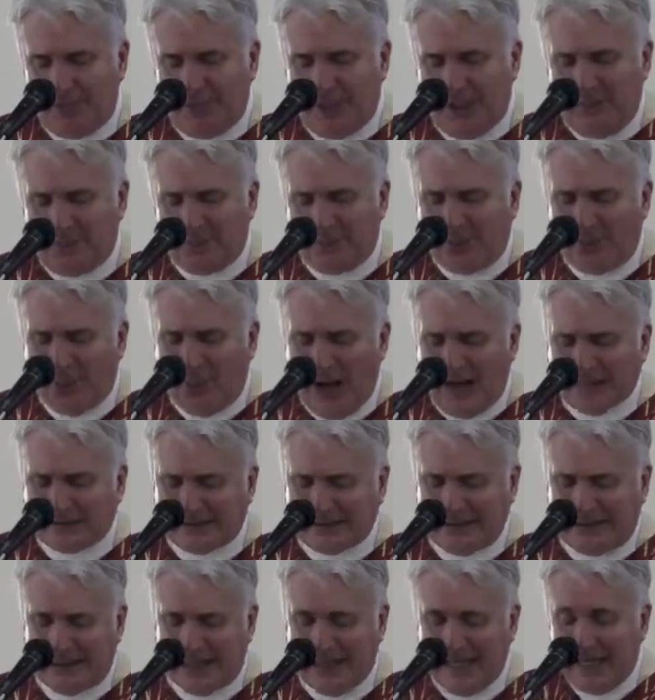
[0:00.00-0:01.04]
Be
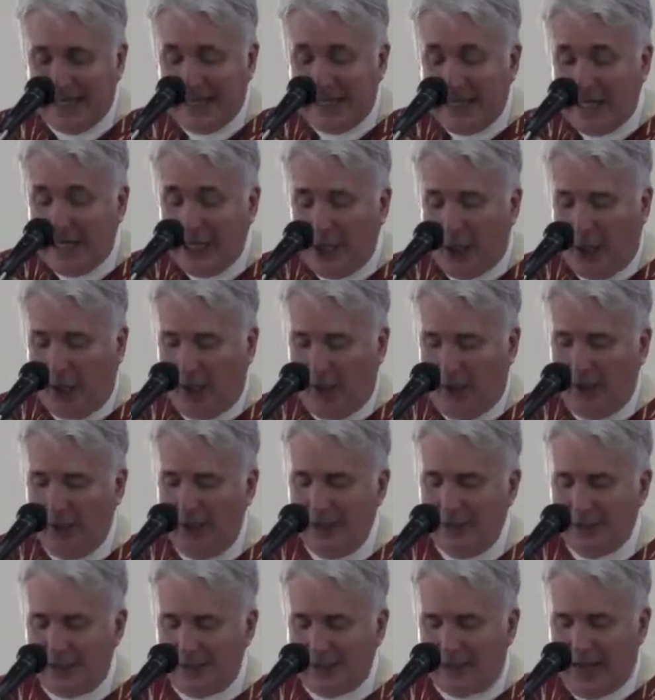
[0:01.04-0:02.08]
present here
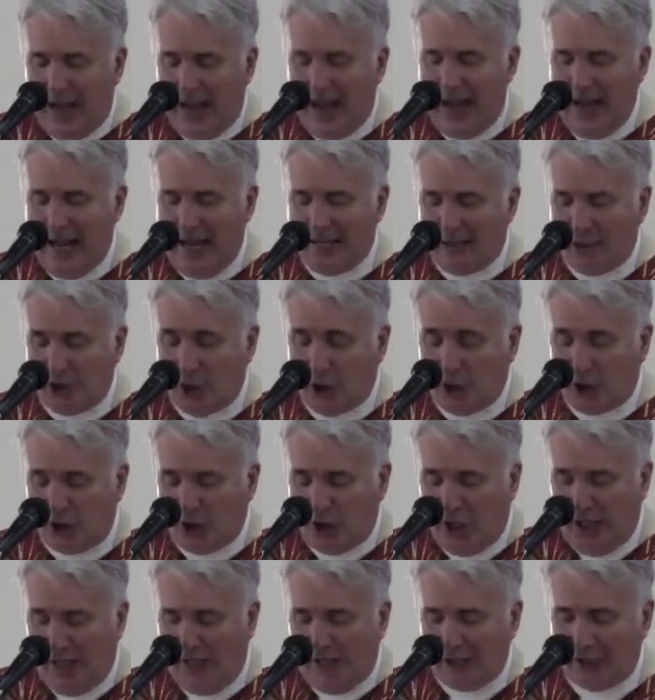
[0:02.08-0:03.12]
to guide, to
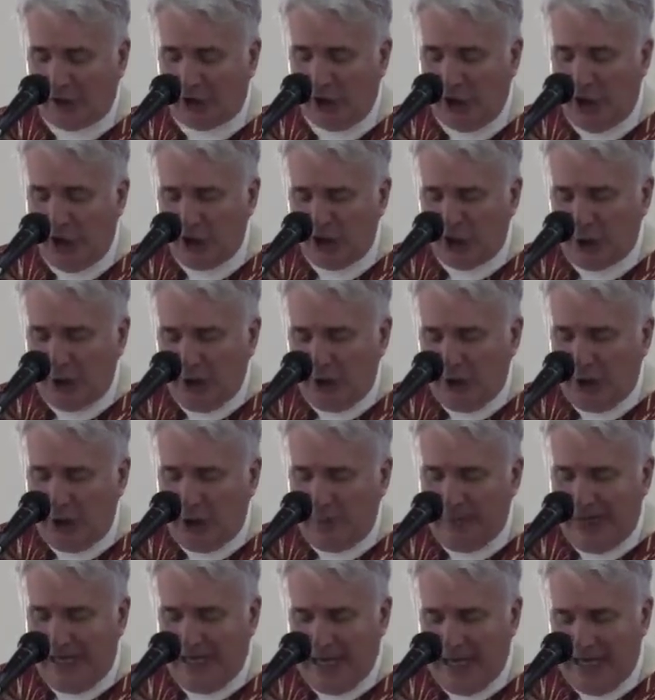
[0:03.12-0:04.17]
judge, to
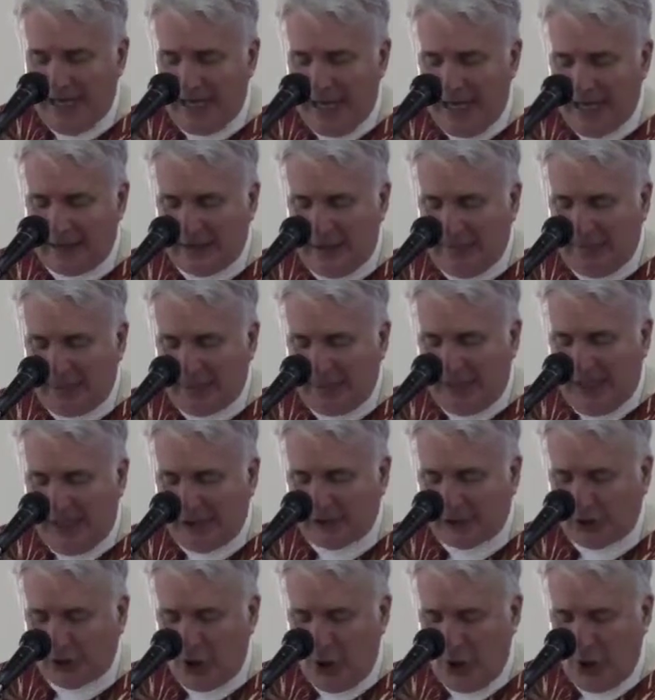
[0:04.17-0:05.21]
illuminate, and to
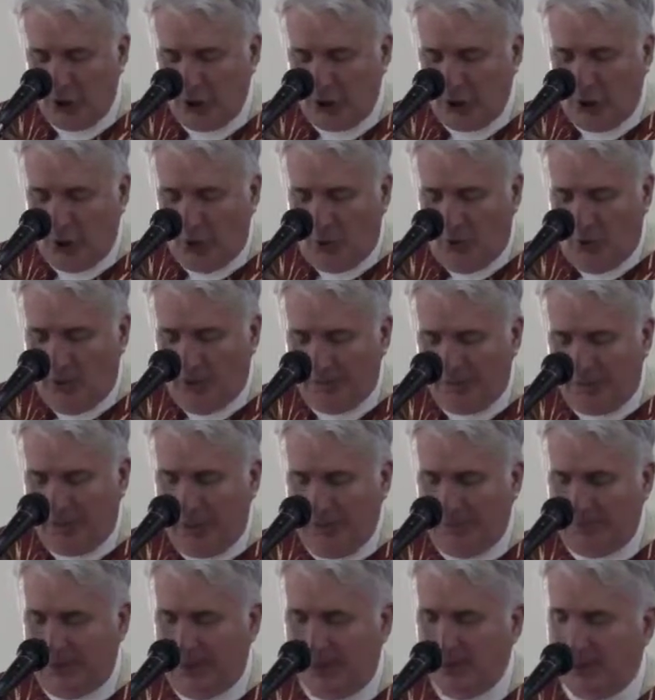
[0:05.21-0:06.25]
bless your
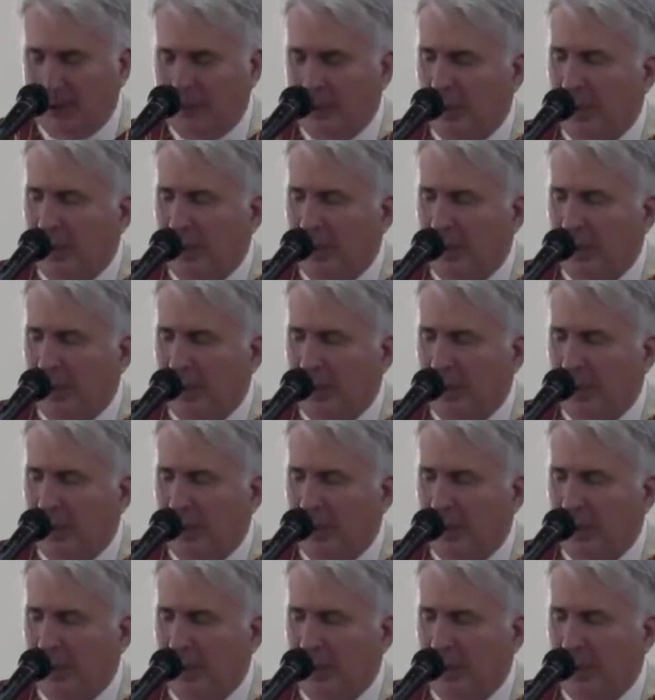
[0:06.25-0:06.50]
people.